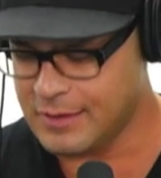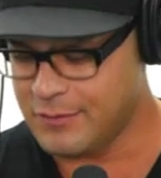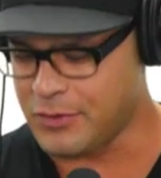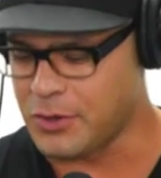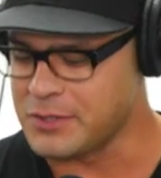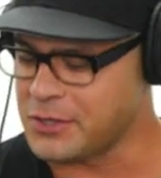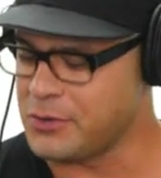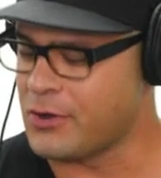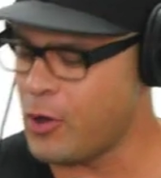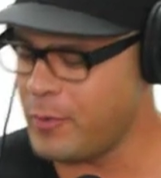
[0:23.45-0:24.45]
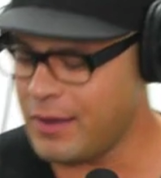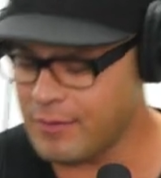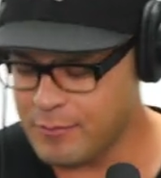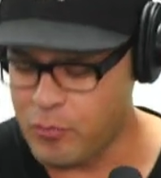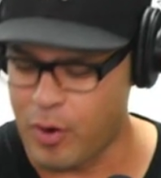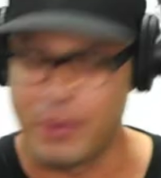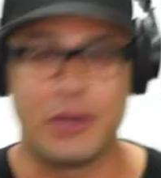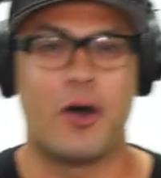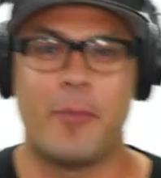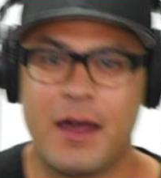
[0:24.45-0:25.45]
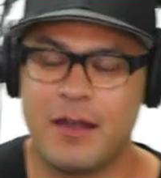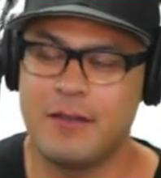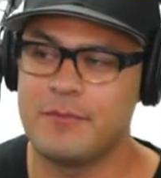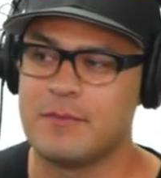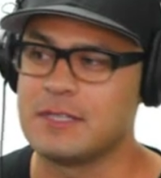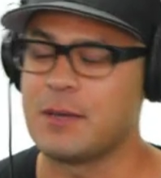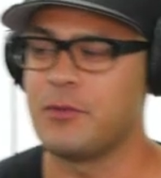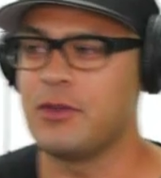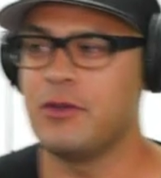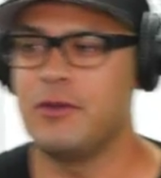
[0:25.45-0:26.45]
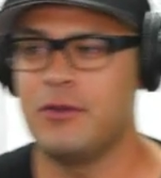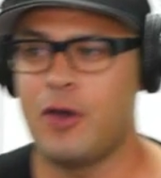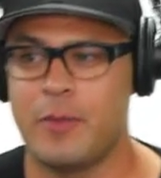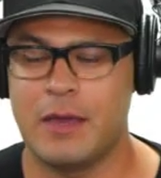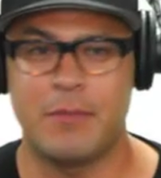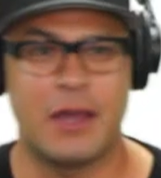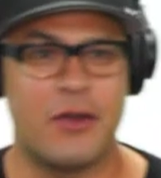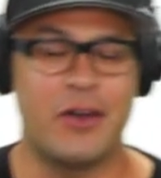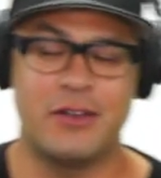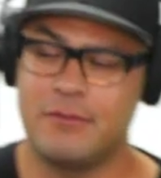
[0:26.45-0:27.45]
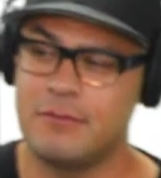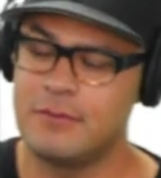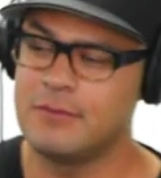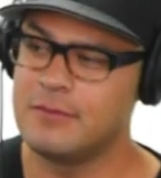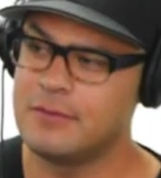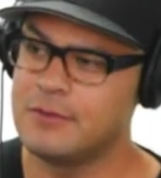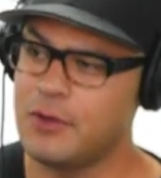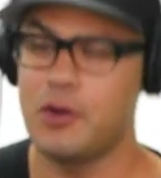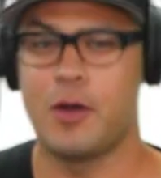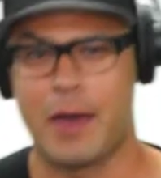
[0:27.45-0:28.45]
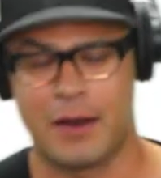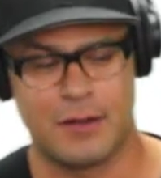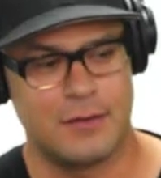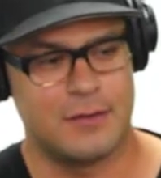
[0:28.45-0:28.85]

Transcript: For those of you who know me, probably know about it. Some of you who know me may know I don't know about it.